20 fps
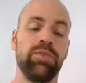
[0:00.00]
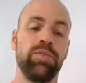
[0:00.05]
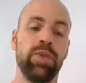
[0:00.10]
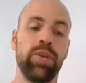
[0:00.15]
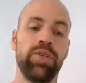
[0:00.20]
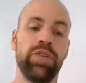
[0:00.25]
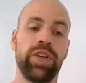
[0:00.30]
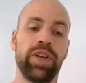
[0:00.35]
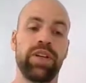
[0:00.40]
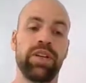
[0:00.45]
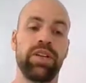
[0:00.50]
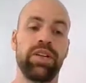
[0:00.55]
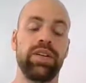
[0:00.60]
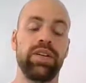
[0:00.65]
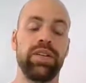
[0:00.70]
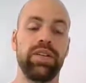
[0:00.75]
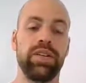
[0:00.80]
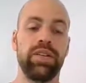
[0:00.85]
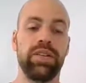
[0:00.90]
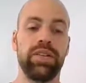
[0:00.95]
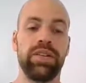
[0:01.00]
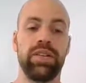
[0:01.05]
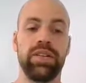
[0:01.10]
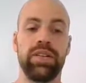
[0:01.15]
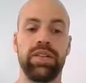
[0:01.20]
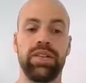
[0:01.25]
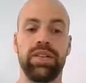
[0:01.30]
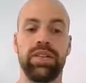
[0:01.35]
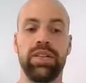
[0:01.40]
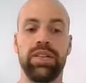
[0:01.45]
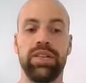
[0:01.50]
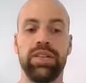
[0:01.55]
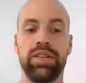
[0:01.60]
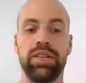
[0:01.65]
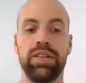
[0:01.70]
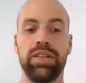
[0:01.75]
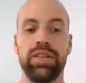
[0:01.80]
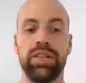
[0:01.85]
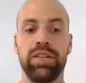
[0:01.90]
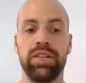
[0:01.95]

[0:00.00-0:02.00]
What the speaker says: moving the